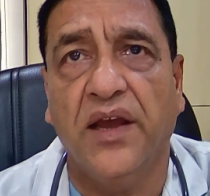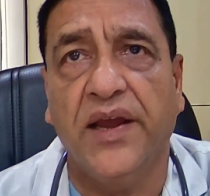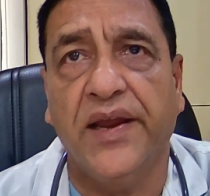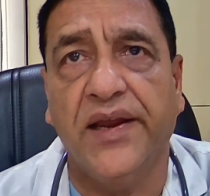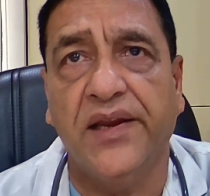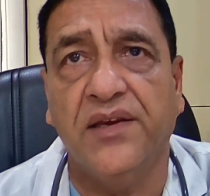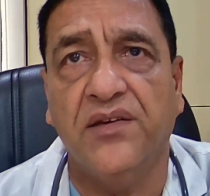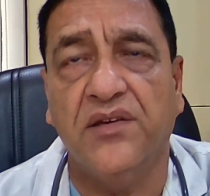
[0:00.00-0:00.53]

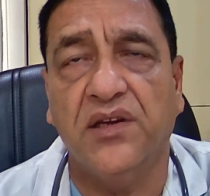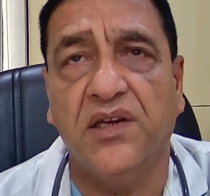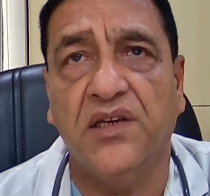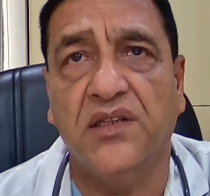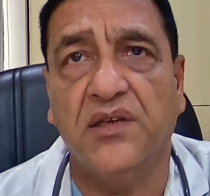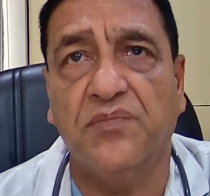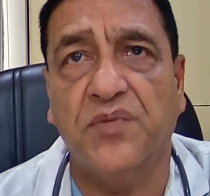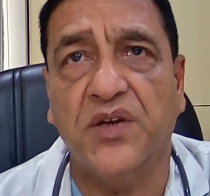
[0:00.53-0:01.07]
and
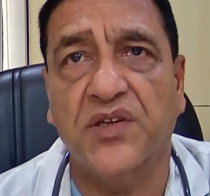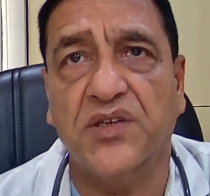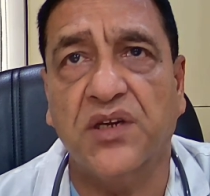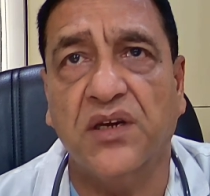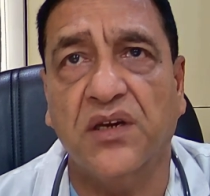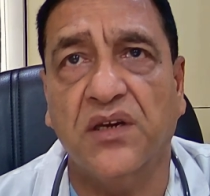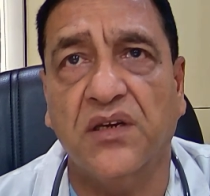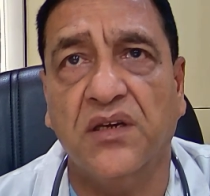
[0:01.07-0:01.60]
get the
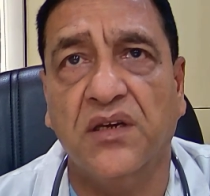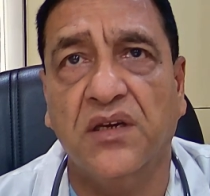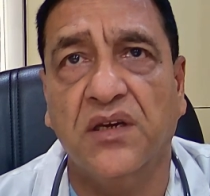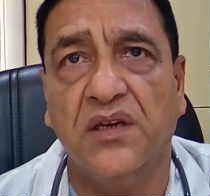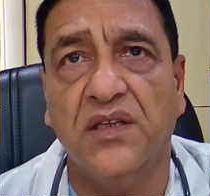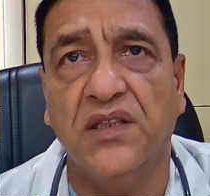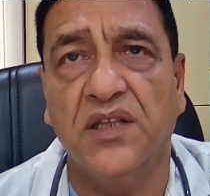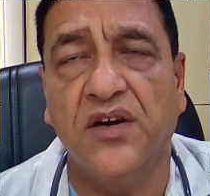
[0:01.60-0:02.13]
patient
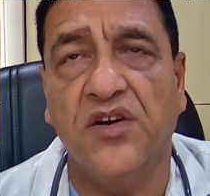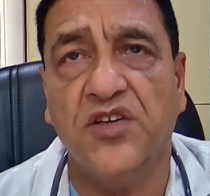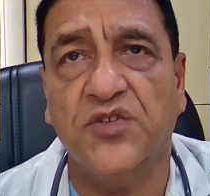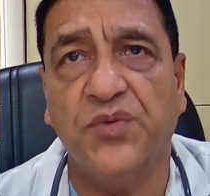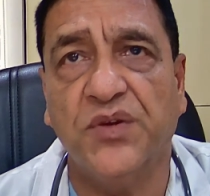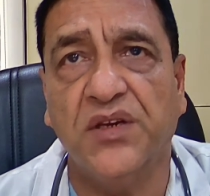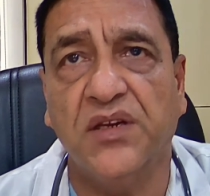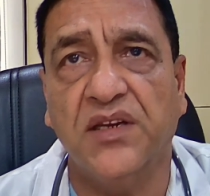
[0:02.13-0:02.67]
in the
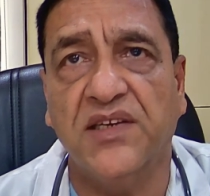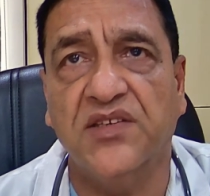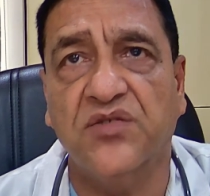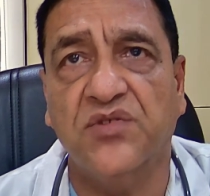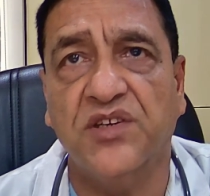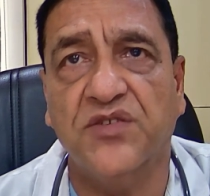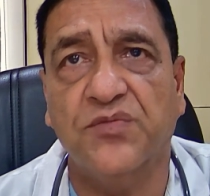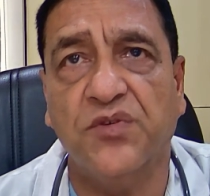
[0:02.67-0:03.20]
hospital as
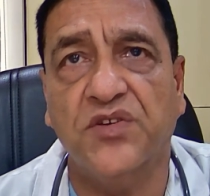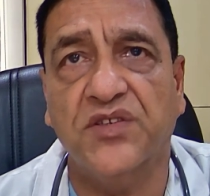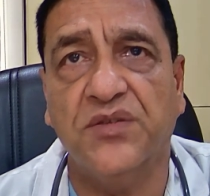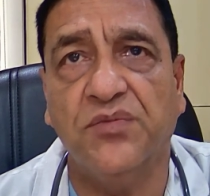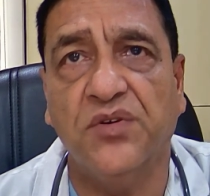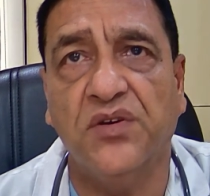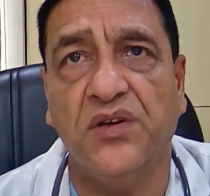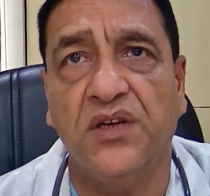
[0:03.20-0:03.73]
soon as
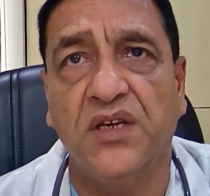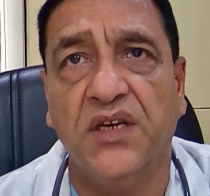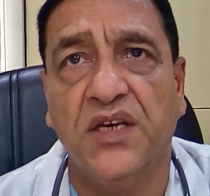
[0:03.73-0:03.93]
possible